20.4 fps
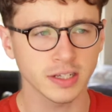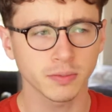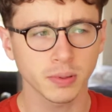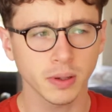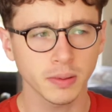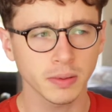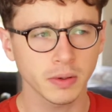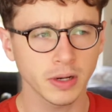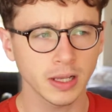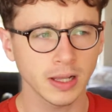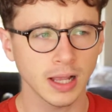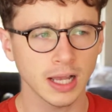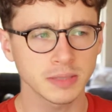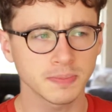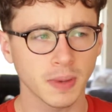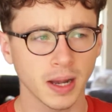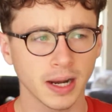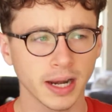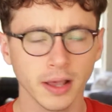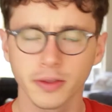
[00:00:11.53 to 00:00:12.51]
you've probably
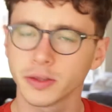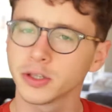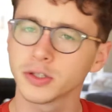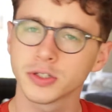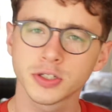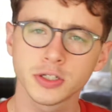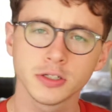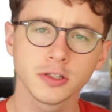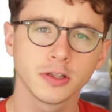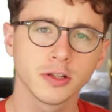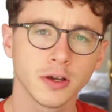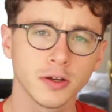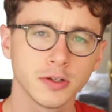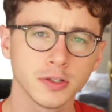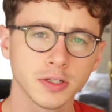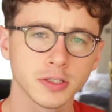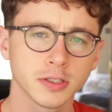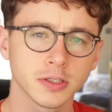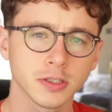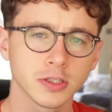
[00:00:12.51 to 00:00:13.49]
realised by now that your student loan
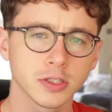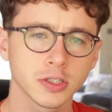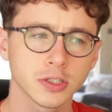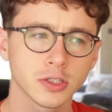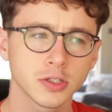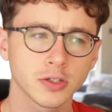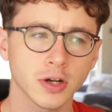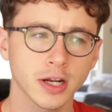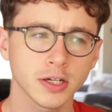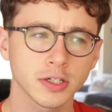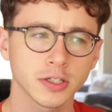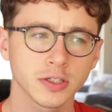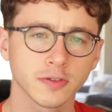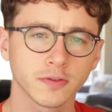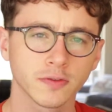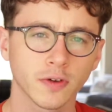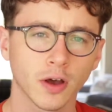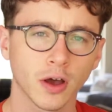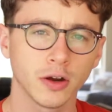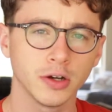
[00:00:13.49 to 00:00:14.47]
doesn't stretch as
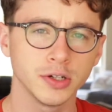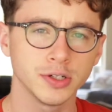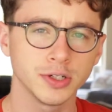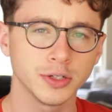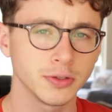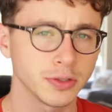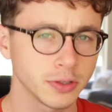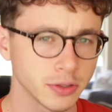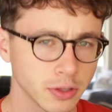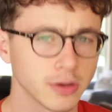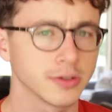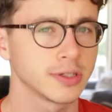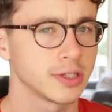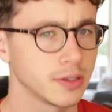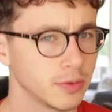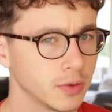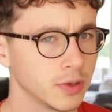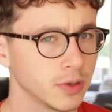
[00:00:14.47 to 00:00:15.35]
far as you thought it